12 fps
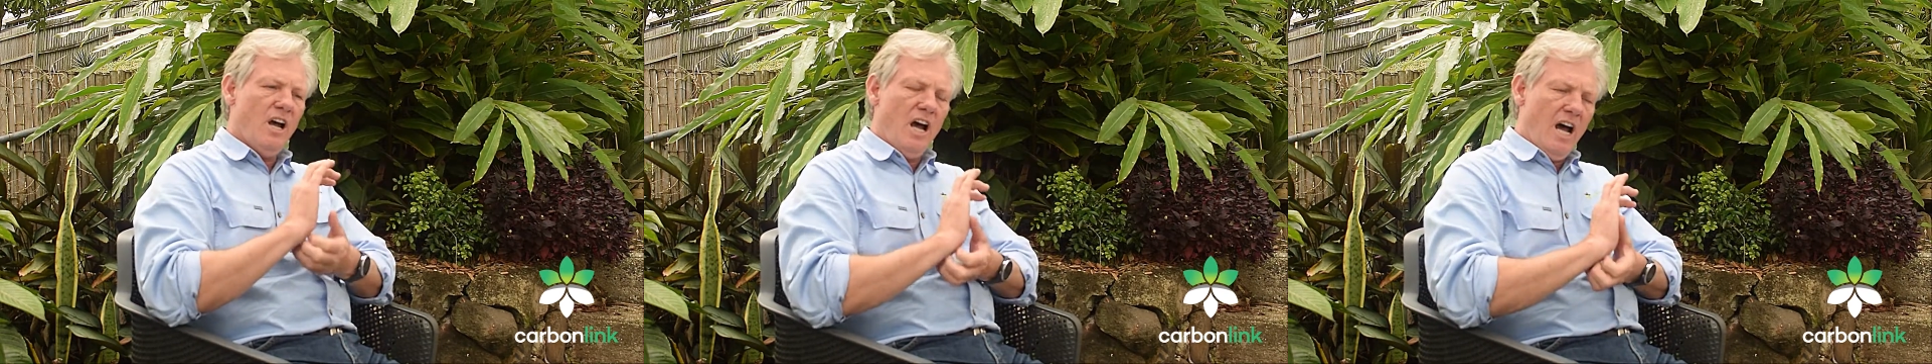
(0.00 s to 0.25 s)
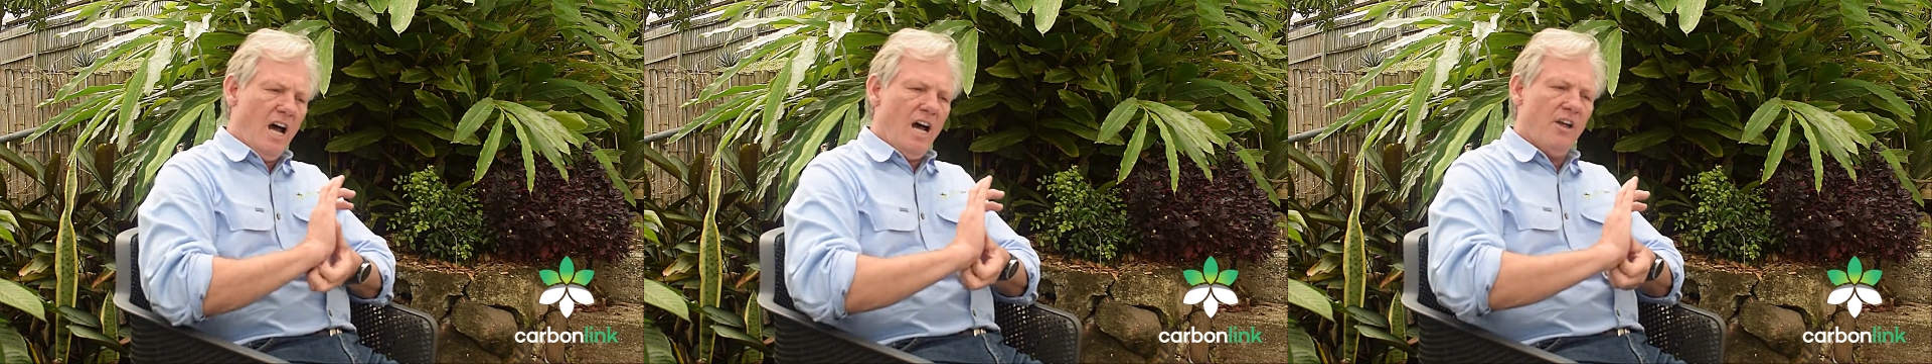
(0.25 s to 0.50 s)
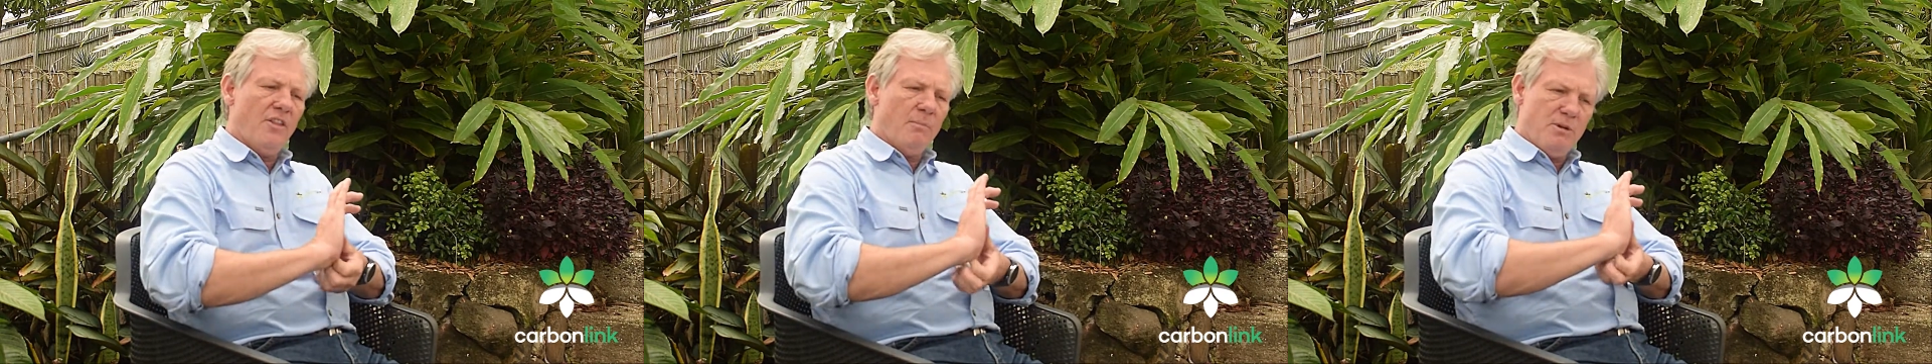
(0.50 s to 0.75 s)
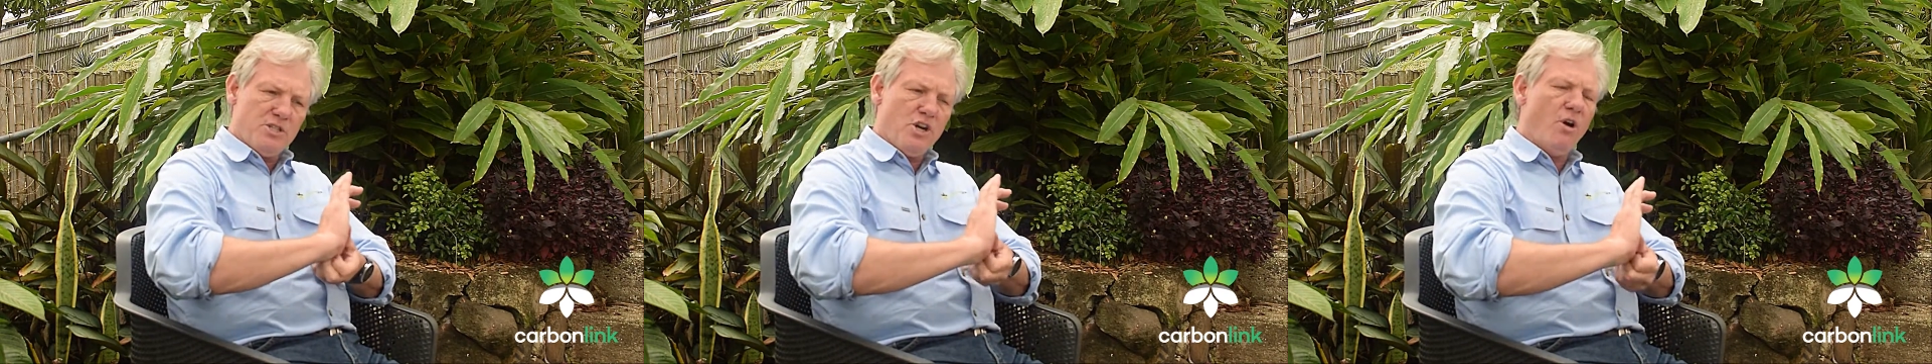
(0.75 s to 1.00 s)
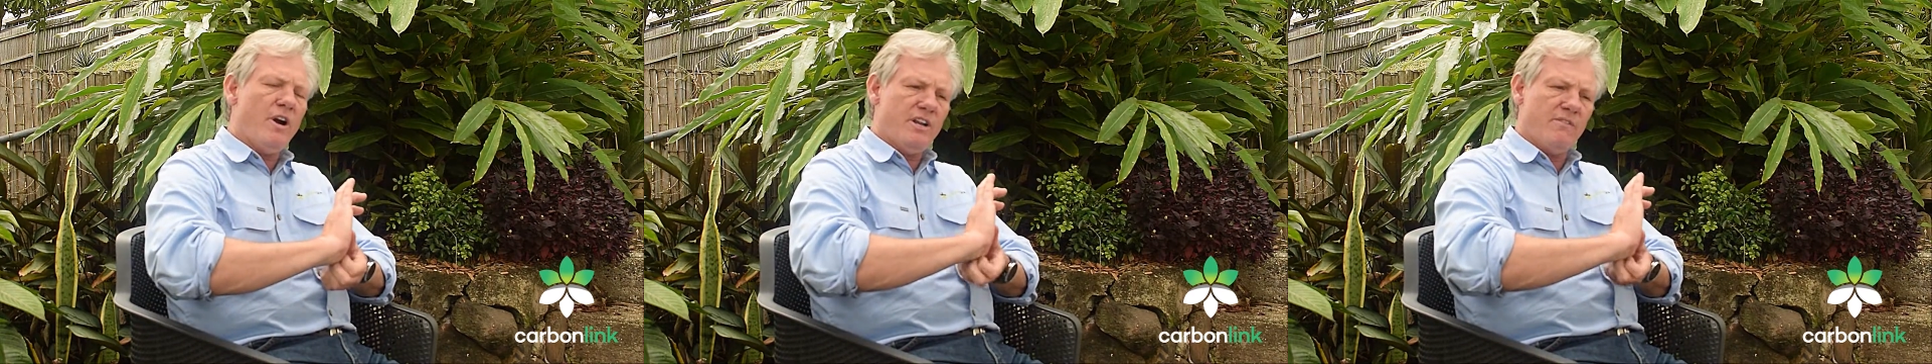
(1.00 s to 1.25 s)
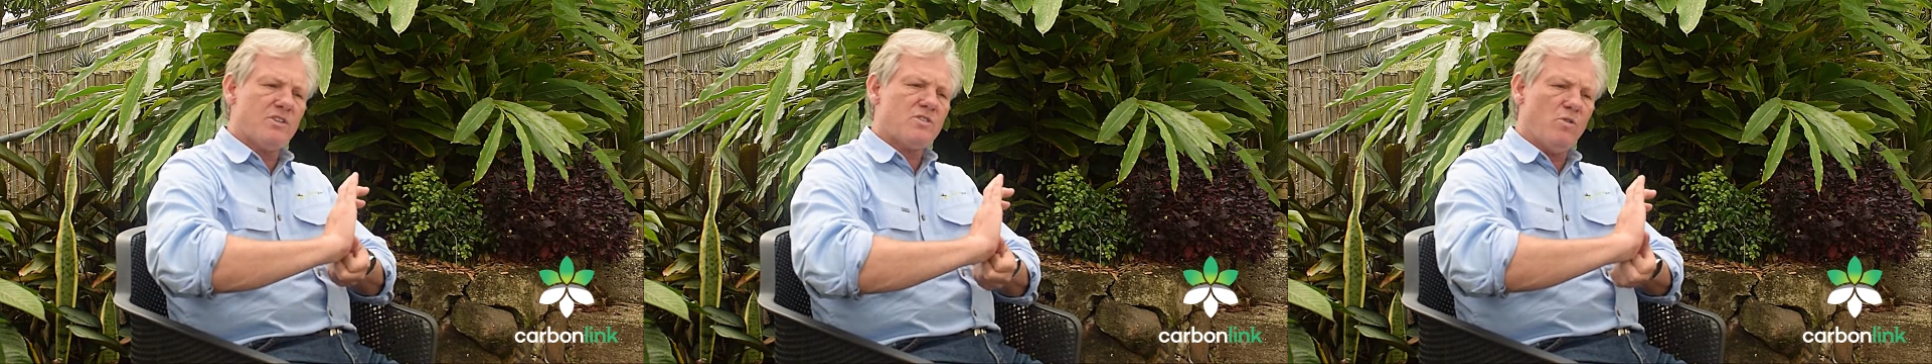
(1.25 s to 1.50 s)
uh, the majority
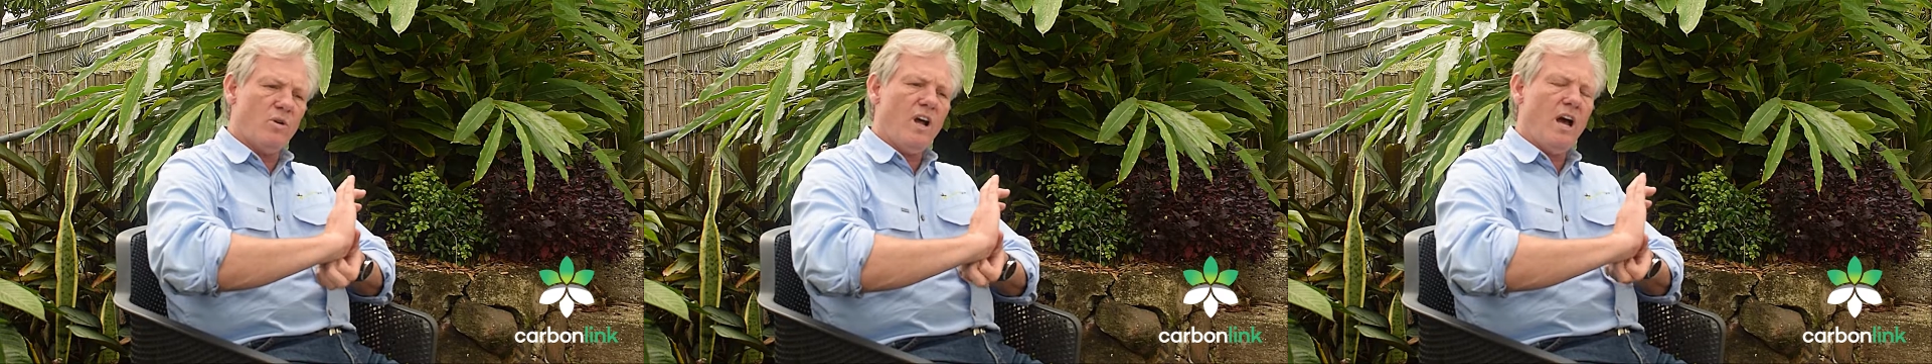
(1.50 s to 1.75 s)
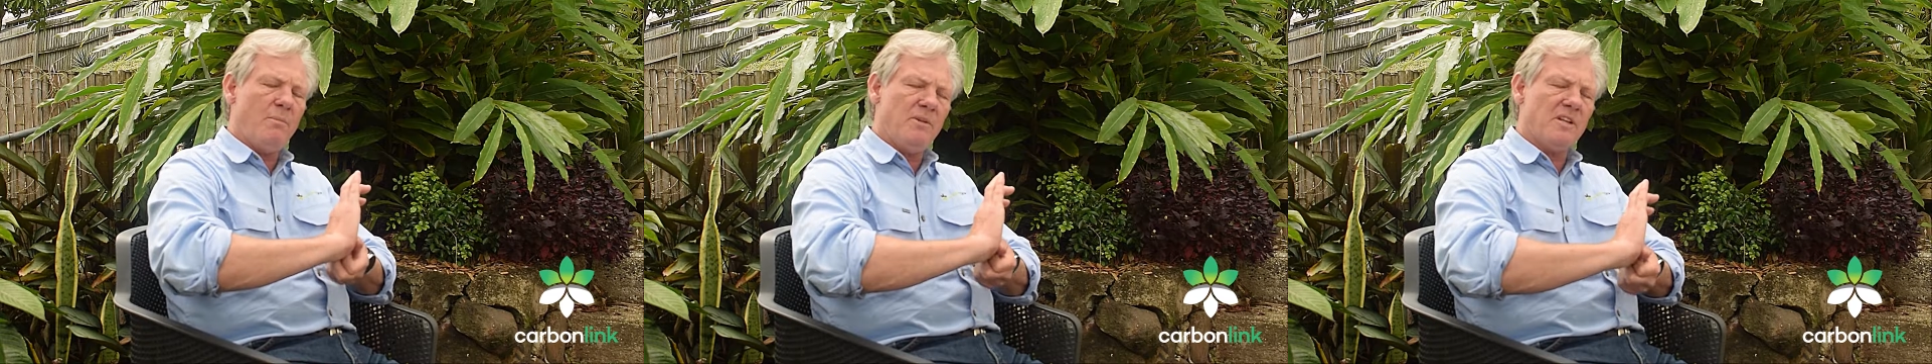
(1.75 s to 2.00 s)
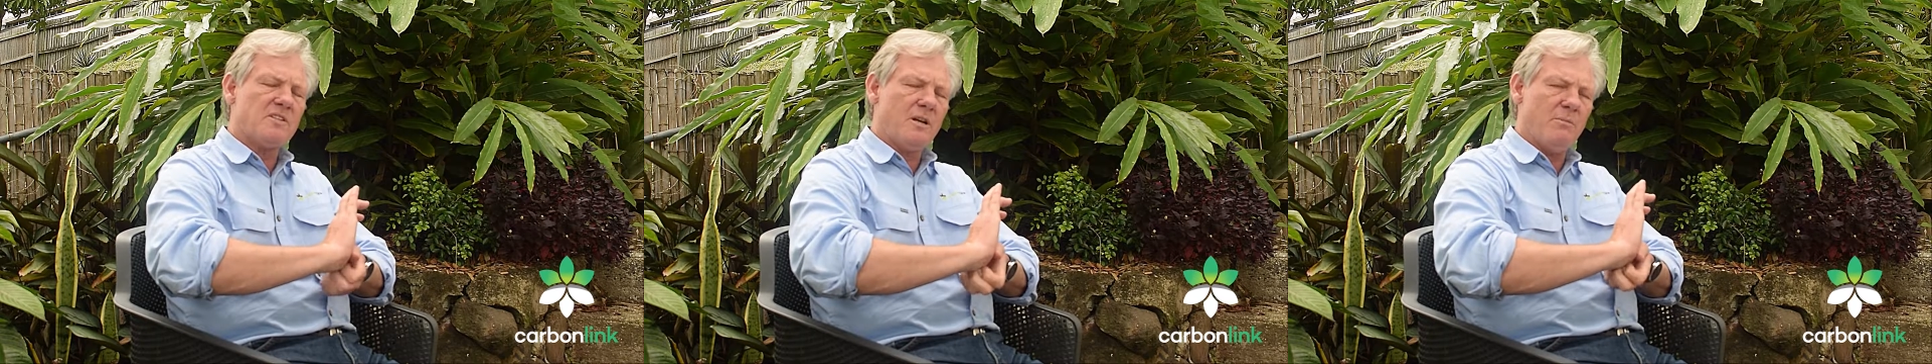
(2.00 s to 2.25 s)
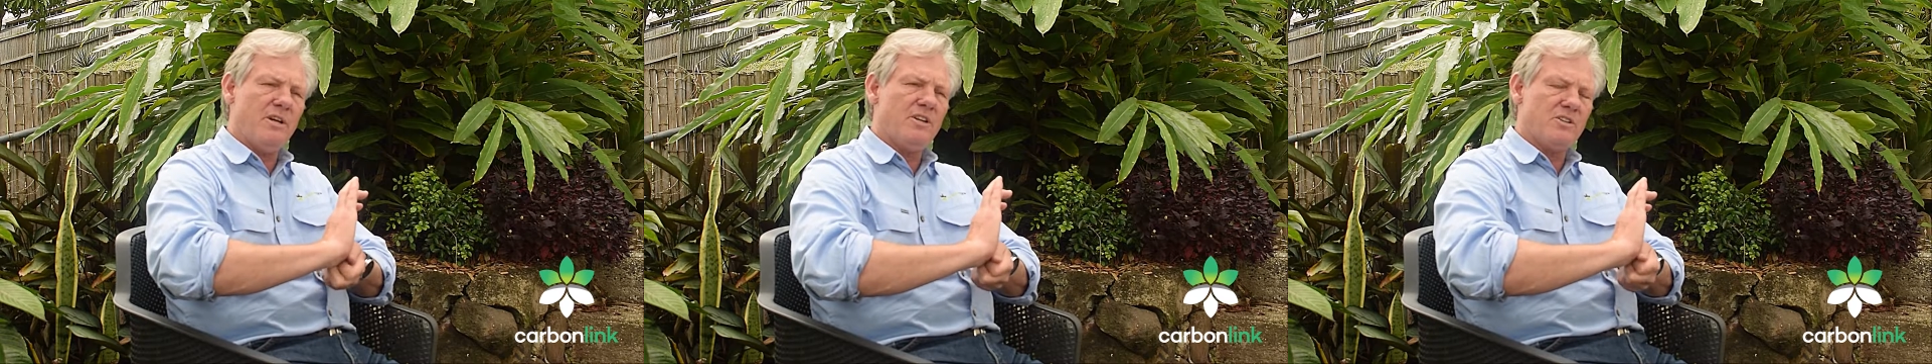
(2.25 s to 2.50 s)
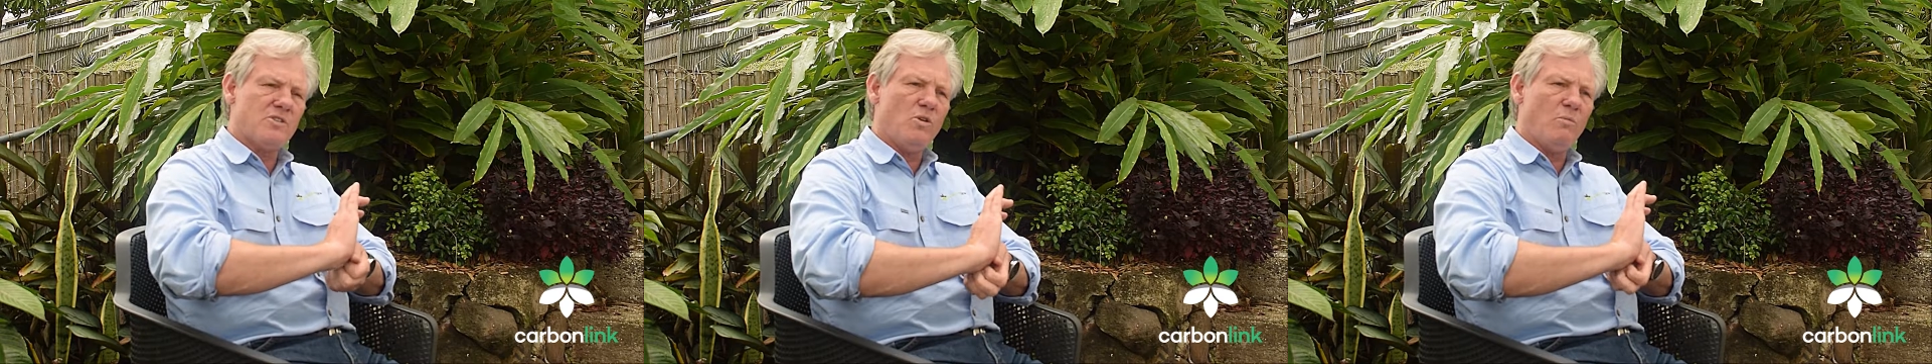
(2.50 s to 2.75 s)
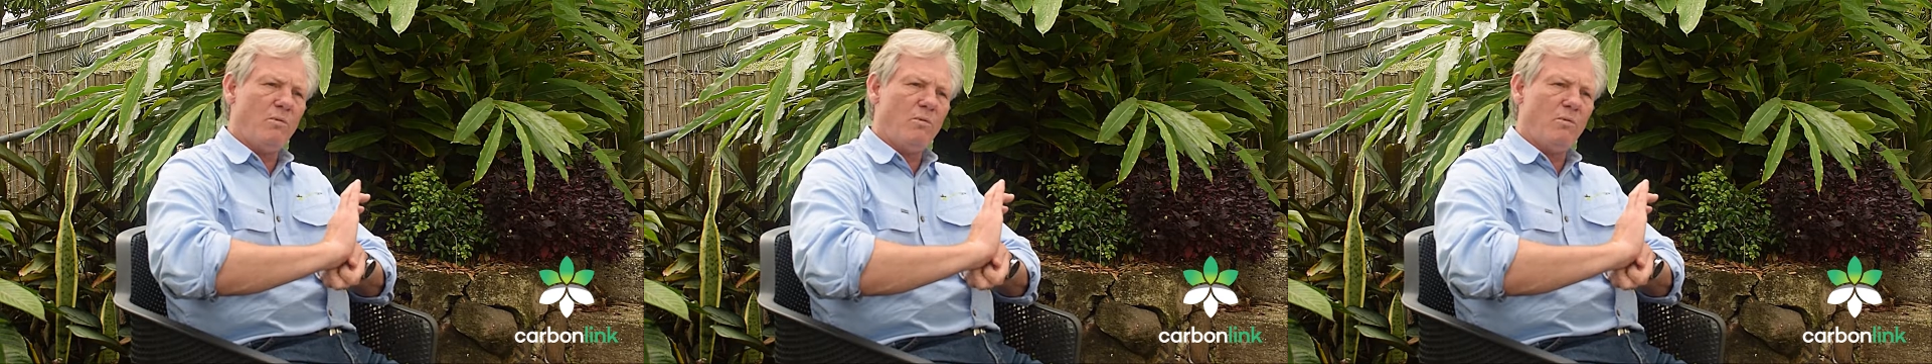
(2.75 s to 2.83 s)
of the soil carbon that's going to be in your soil